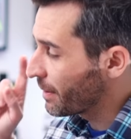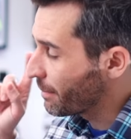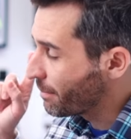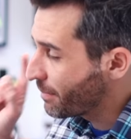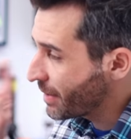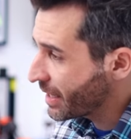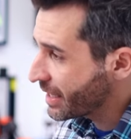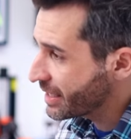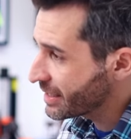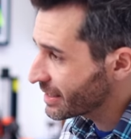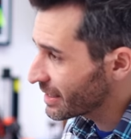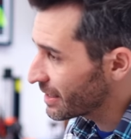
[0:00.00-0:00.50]
The
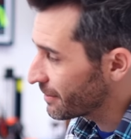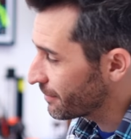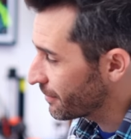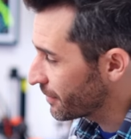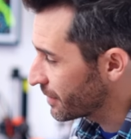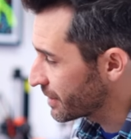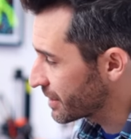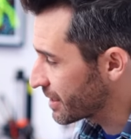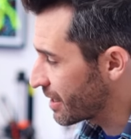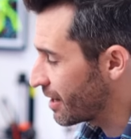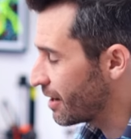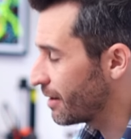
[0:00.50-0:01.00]
biggest
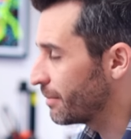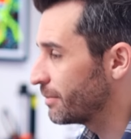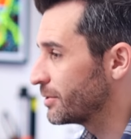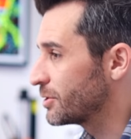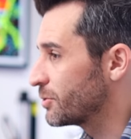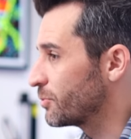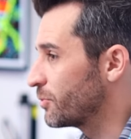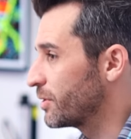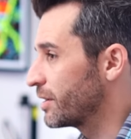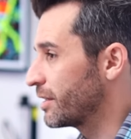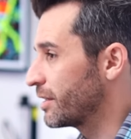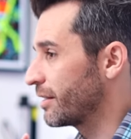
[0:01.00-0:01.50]
difference
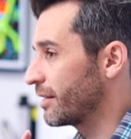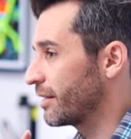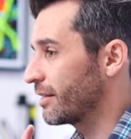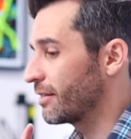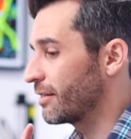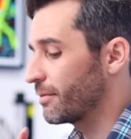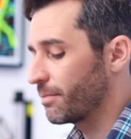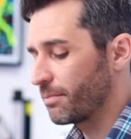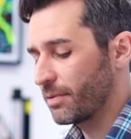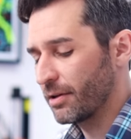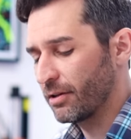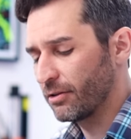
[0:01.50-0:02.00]
comes with
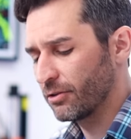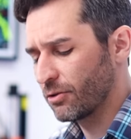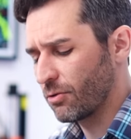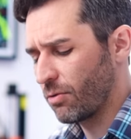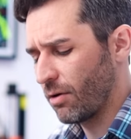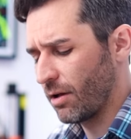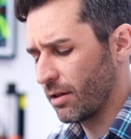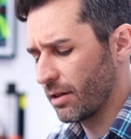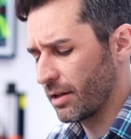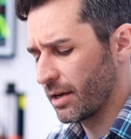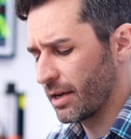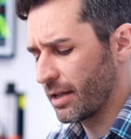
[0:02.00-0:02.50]
the build
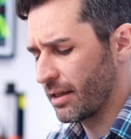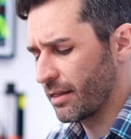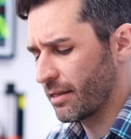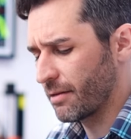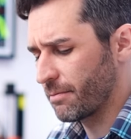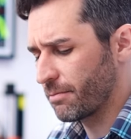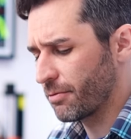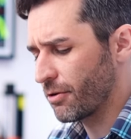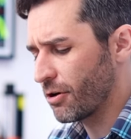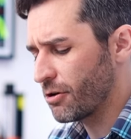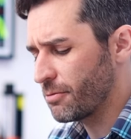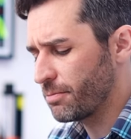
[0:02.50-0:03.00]
quality. The
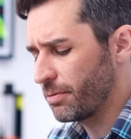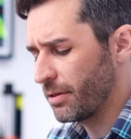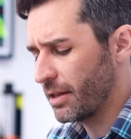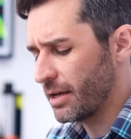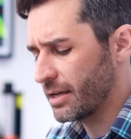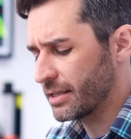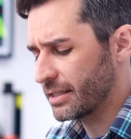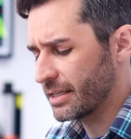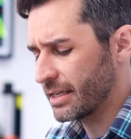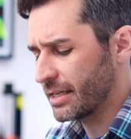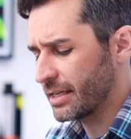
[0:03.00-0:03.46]
Pro Plus